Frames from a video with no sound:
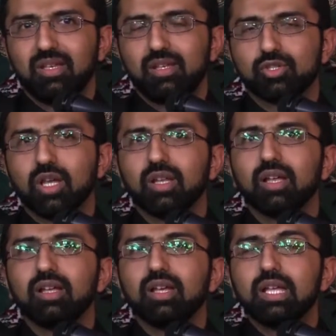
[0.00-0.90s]

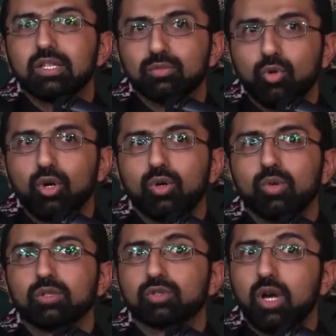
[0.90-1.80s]
Inshallah, tomorrow
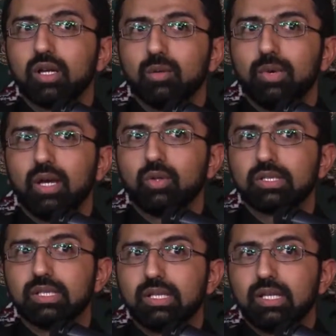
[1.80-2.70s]
we'll talk
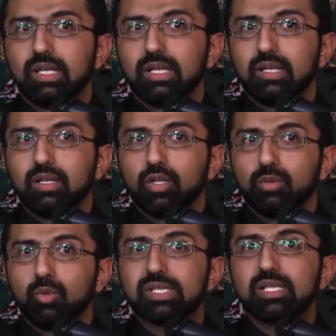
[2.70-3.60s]
about
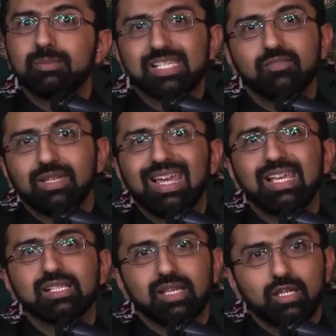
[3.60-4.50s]
Muslim
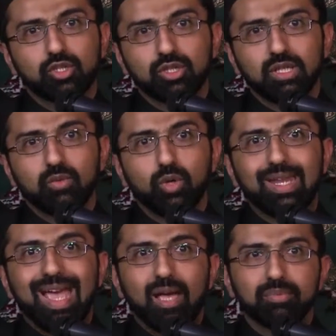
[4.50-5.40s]
civilization and what
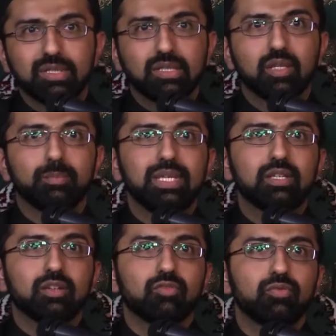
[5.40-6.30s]
happened at the
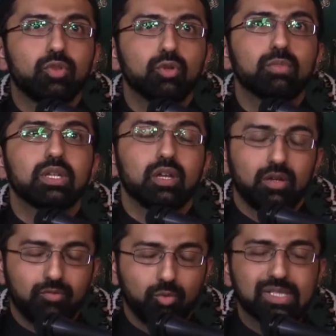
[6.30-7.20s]
peak of
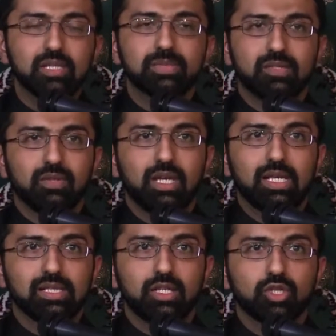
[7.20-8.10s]
Muslim
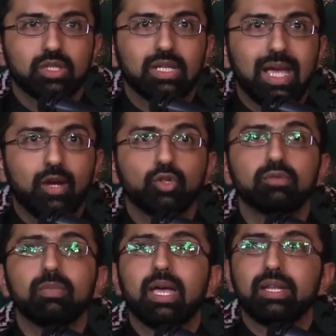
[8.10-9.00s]
civilization, and how
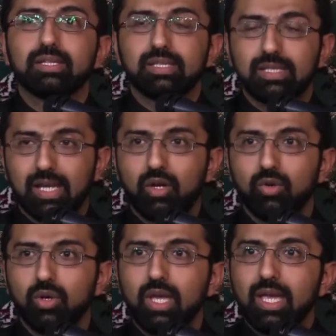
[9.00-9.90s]
humanity
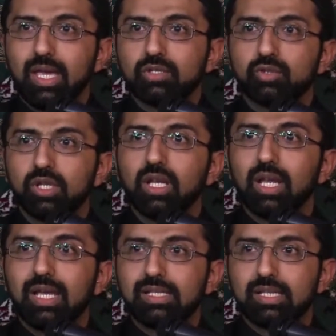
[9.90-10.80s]
now is
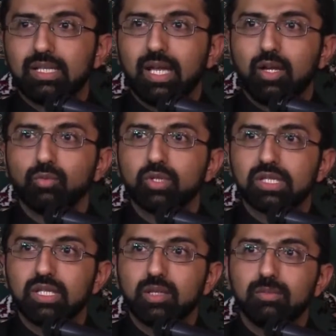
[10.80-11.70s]
realizing how
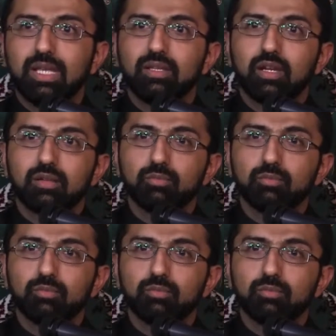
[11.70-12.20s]
Muslims and